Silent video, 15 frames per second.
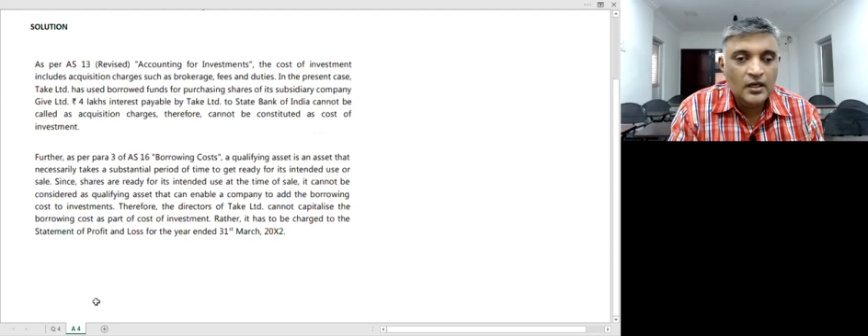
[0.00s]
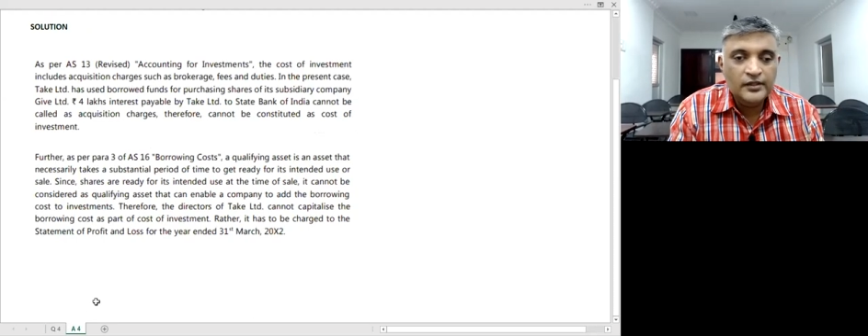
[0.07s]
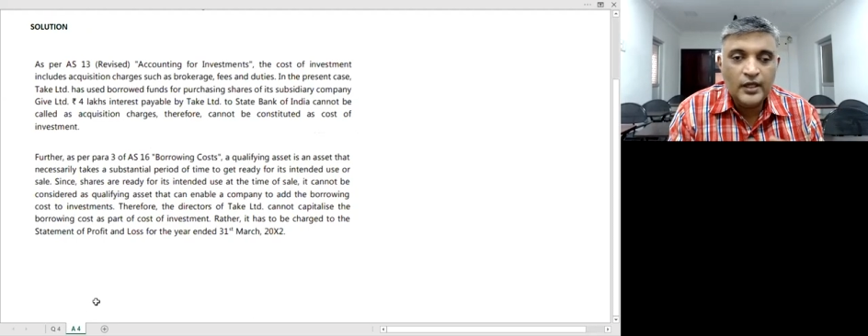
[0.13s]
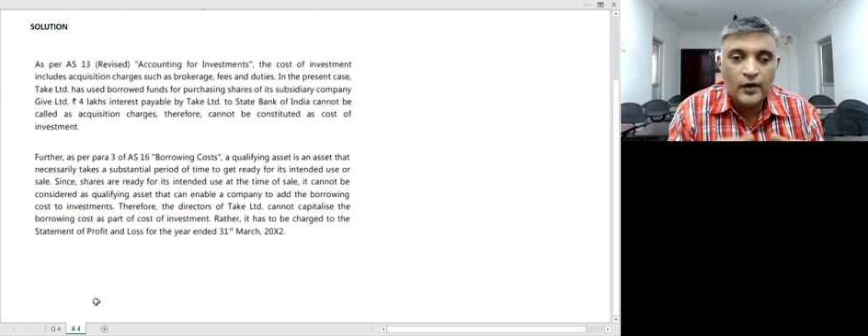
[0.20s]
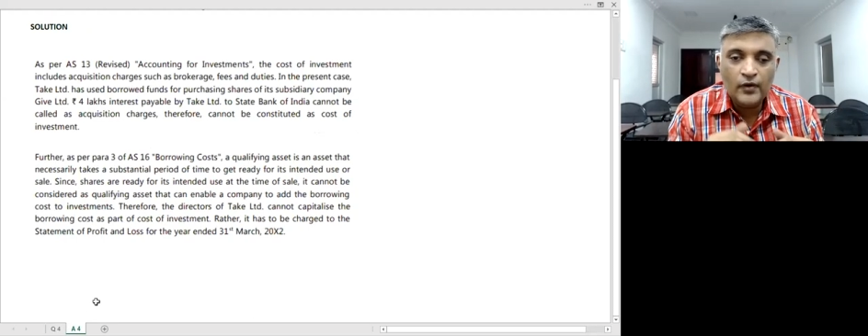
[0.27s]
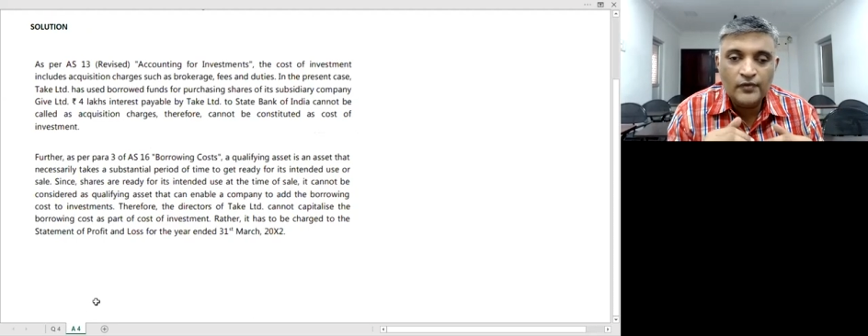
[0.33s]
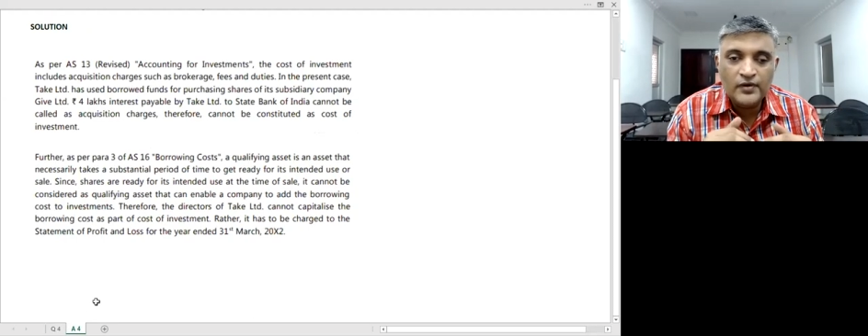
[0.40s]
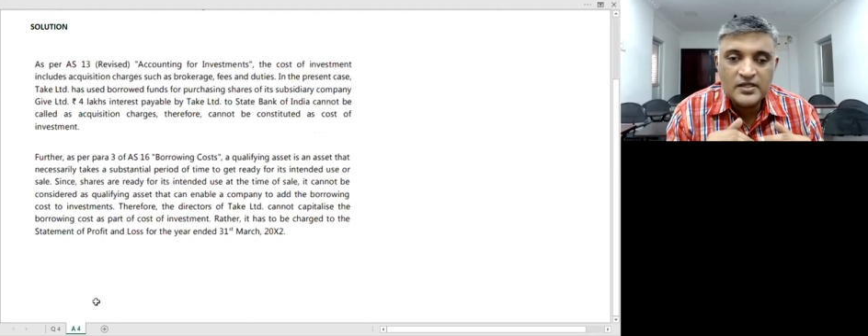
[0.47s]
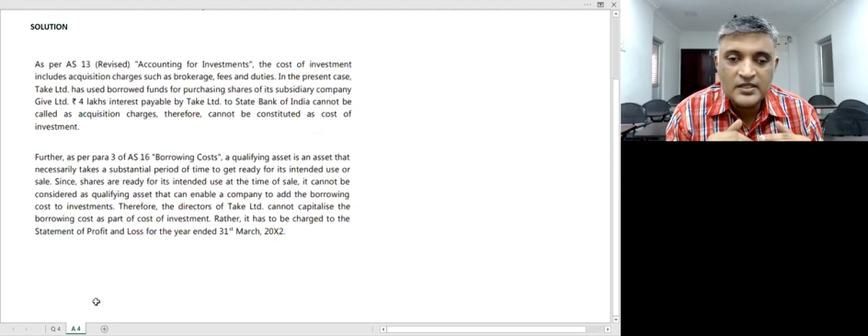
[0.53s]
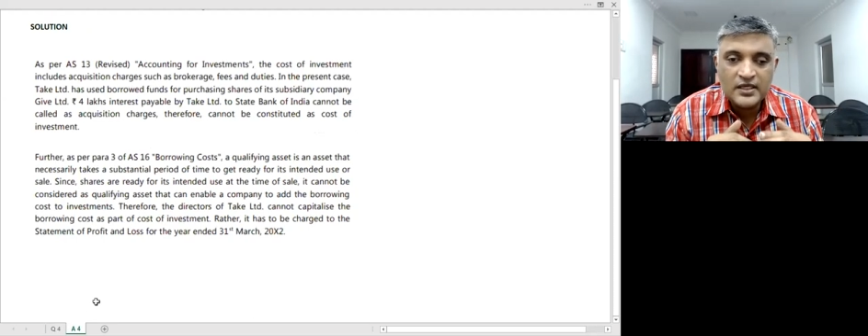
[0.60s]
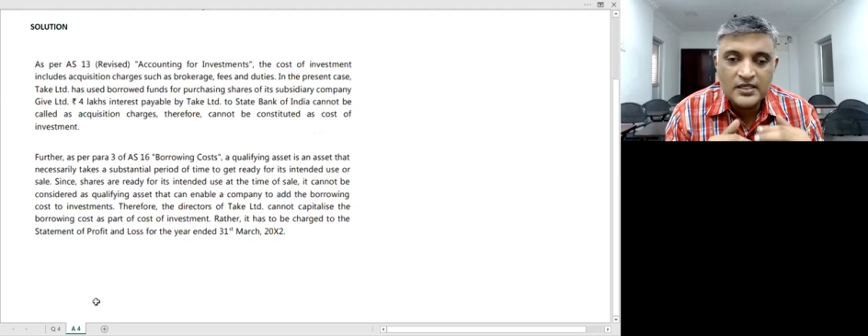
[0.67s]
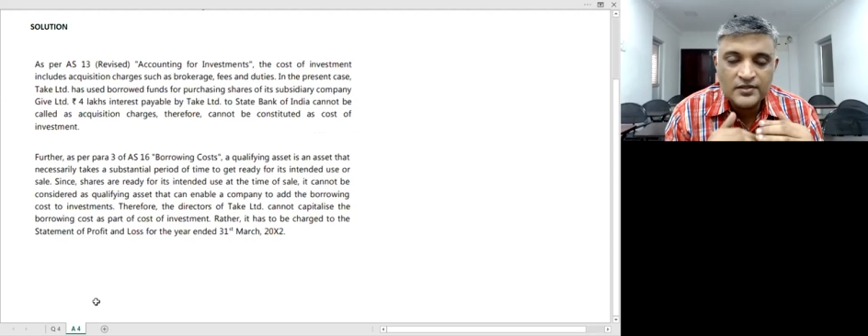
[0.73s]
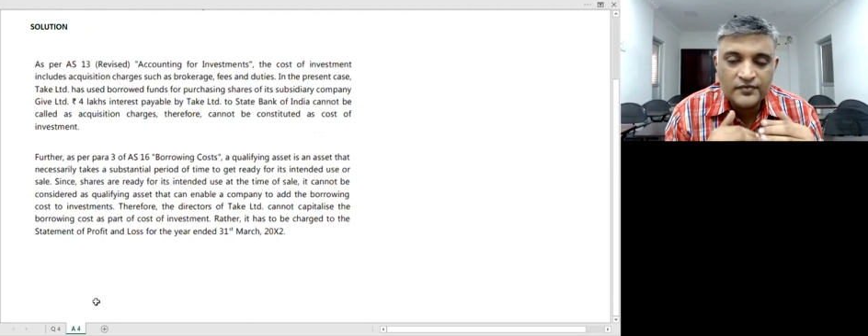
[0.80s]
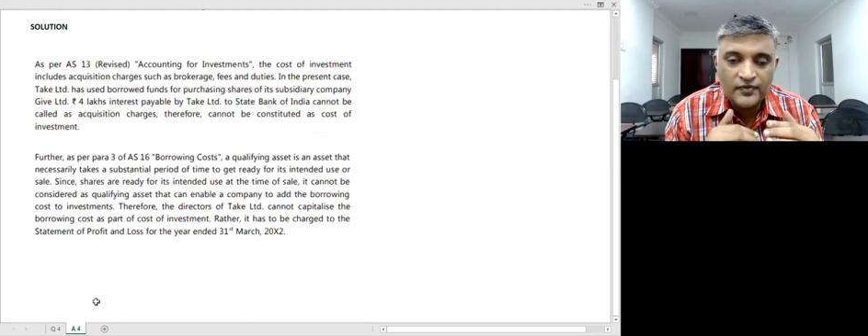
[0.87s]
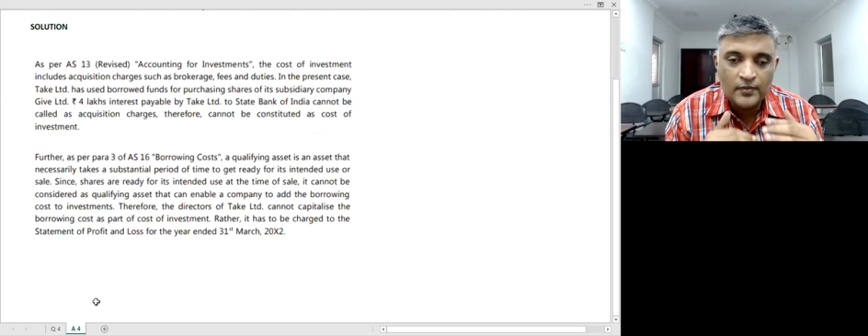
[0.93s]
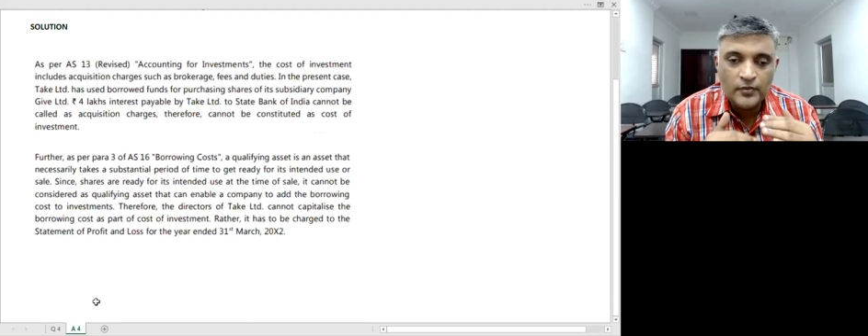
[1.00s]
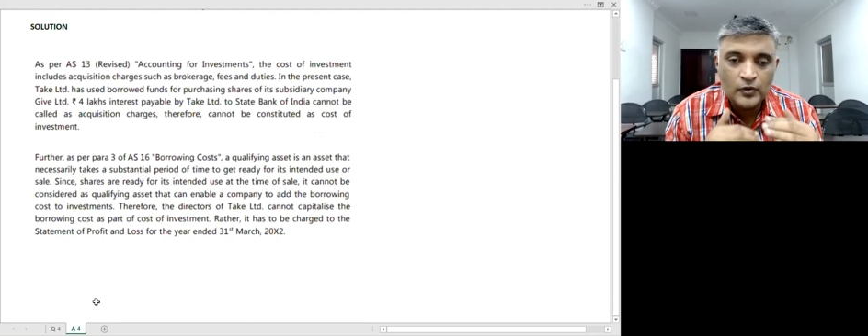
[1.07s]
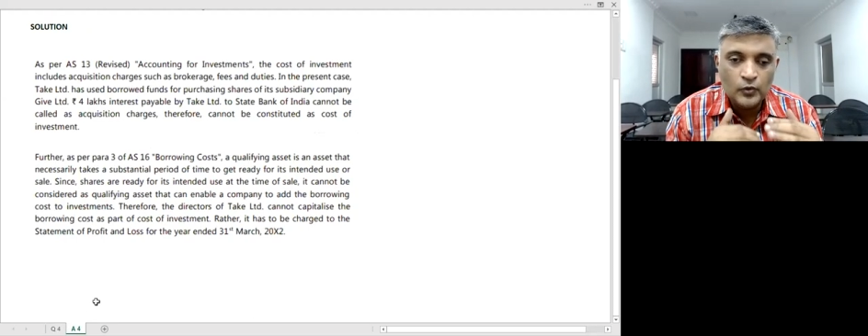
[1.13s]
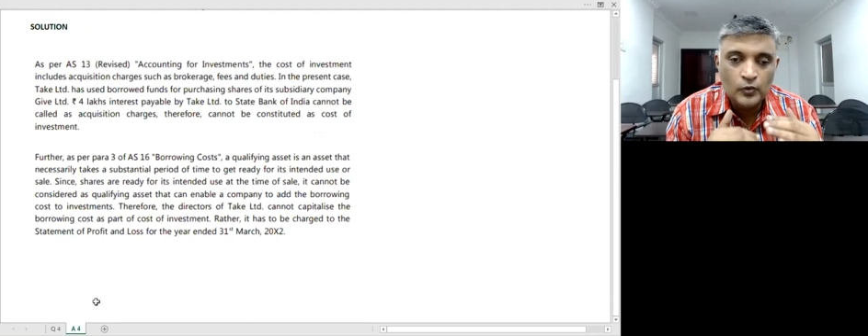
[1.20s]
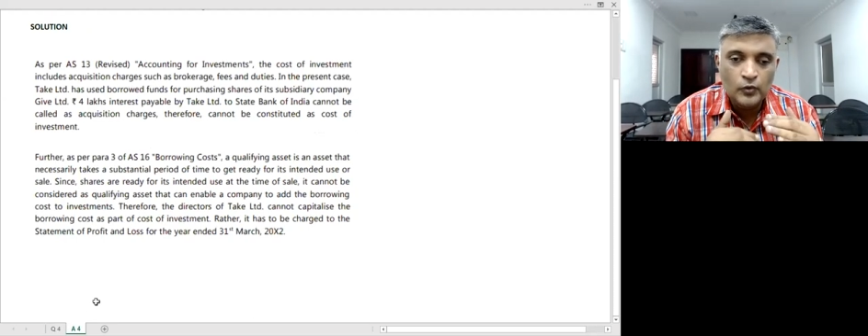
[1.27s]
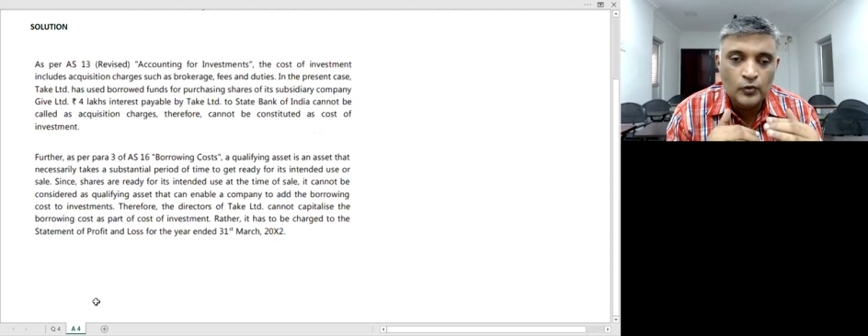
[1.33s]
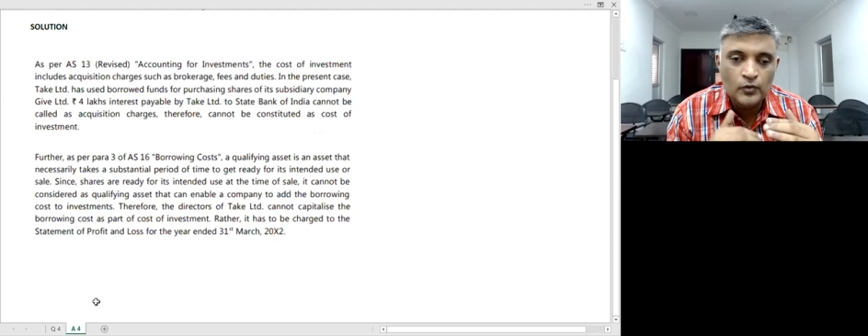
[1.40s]
they would have discussed from
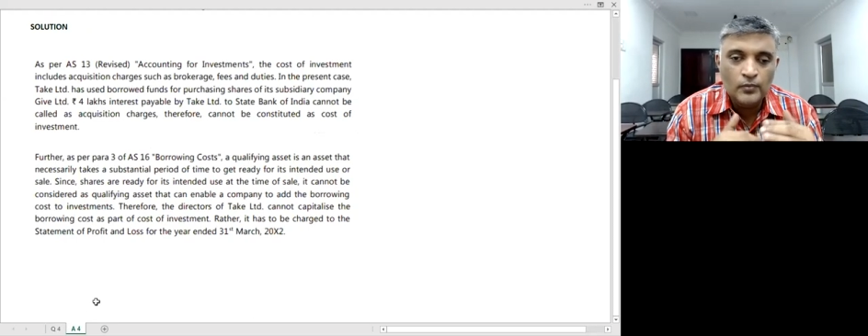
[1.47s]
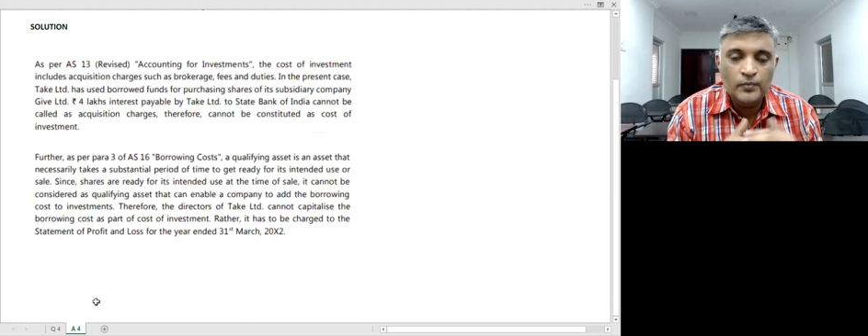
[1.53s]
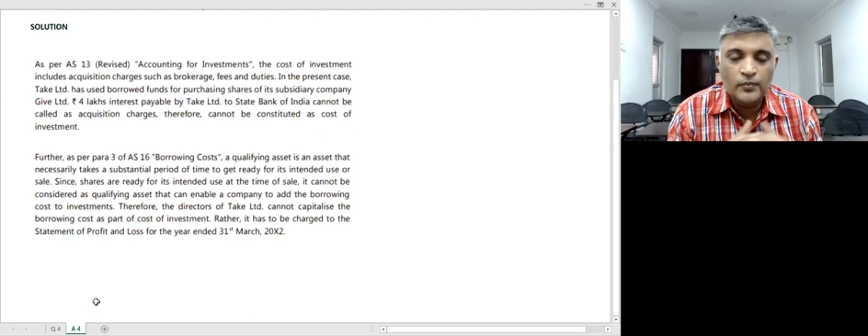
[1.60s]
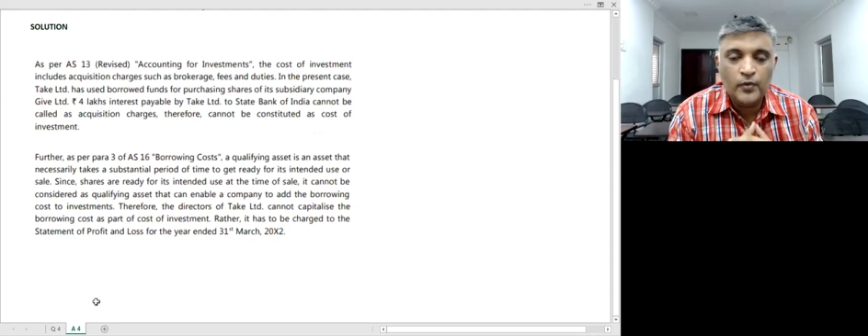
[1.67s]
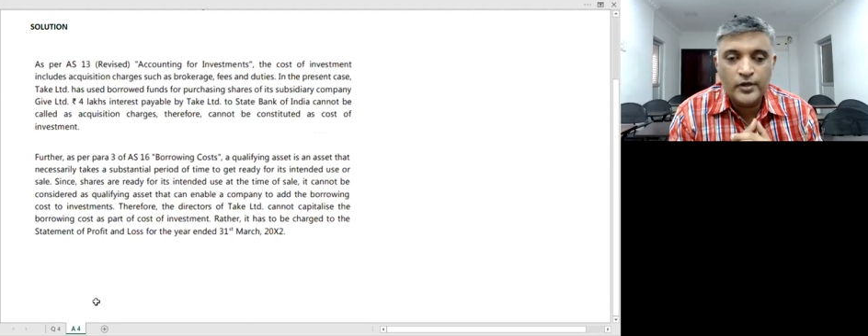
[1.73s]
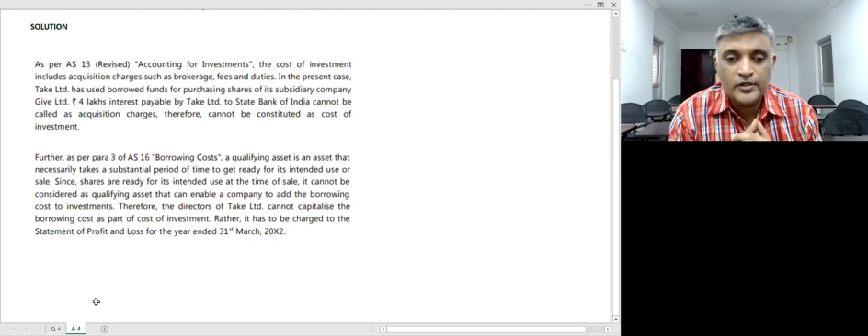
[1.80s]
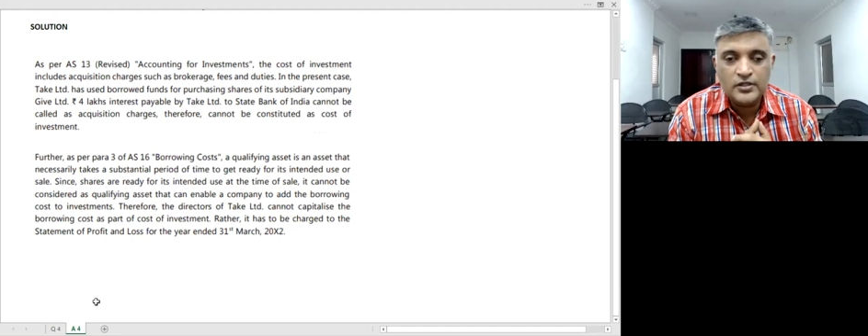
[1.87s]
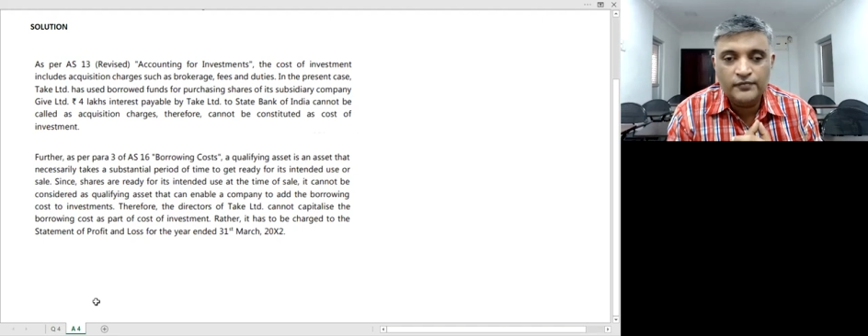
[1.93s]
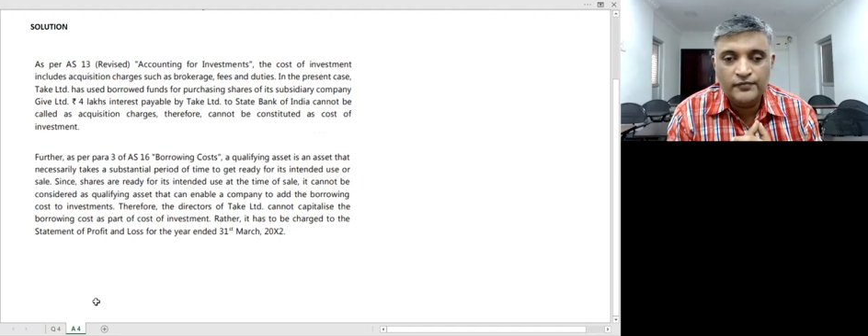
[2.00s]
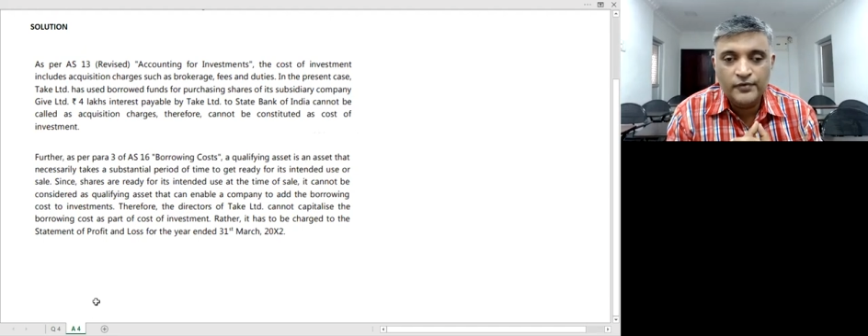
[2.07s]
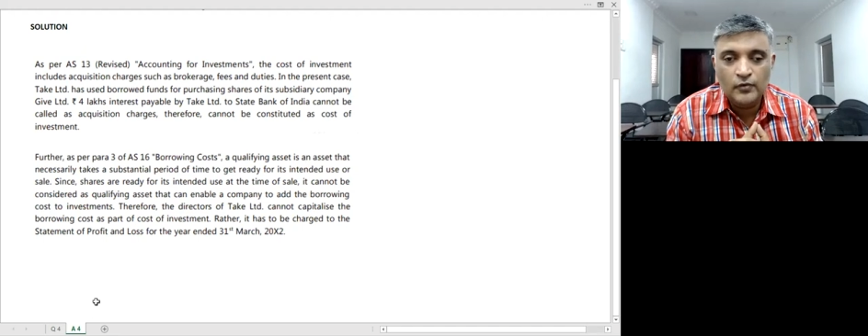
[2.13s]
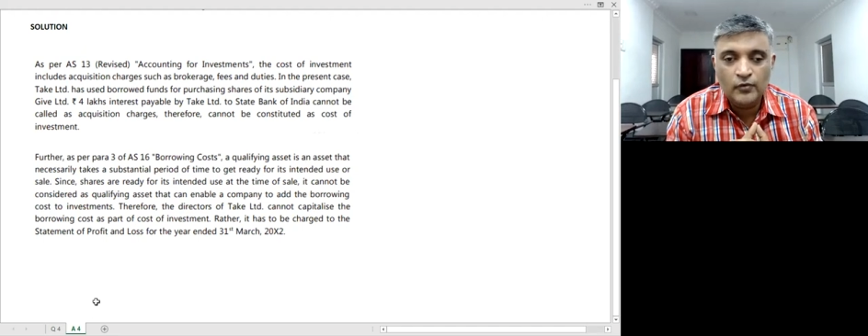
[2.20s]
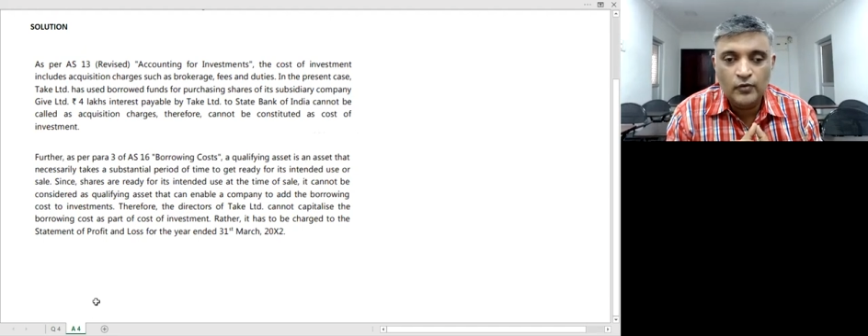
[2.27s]
2 points of view,